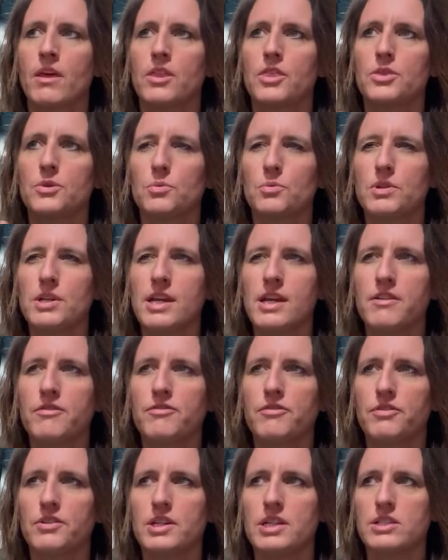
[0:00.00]
three
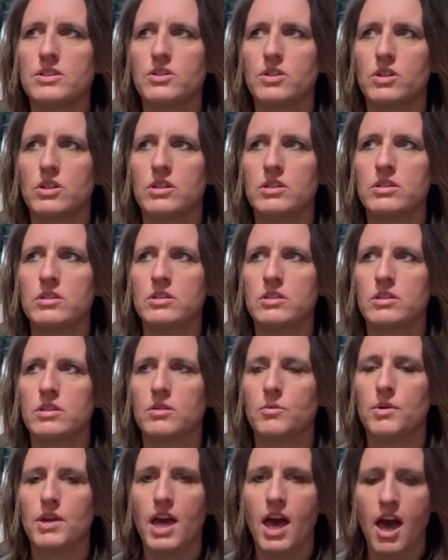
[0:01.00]
freezers.
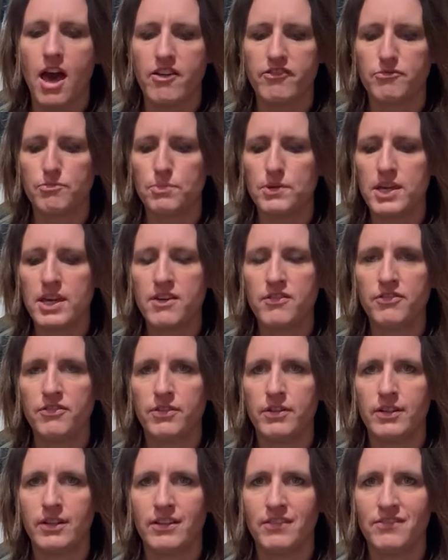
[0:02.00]
We have beef,
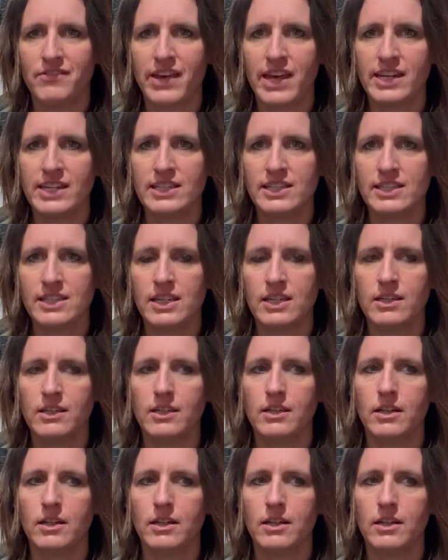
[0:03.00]
venison,